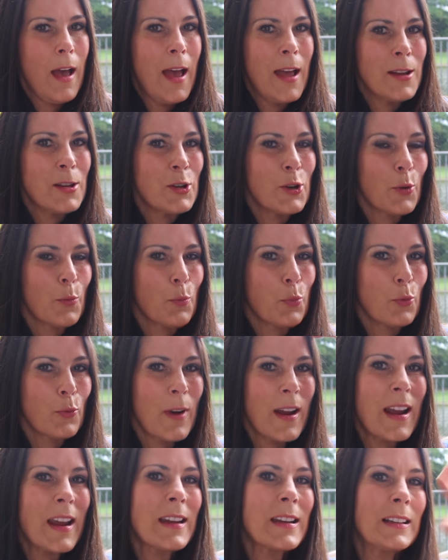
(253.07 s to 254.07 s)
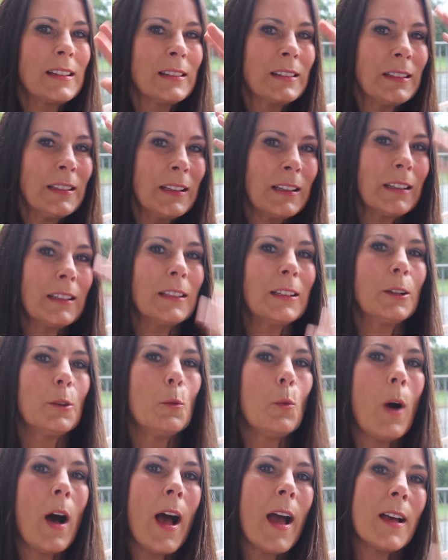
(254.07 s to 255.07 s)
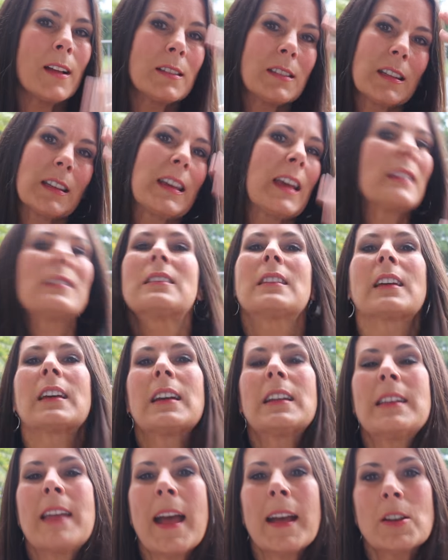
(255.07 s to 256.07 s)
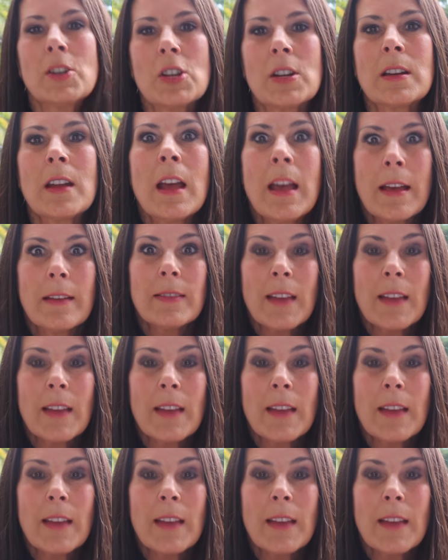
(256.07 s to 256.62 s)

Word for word: and your brain a little while to get the connection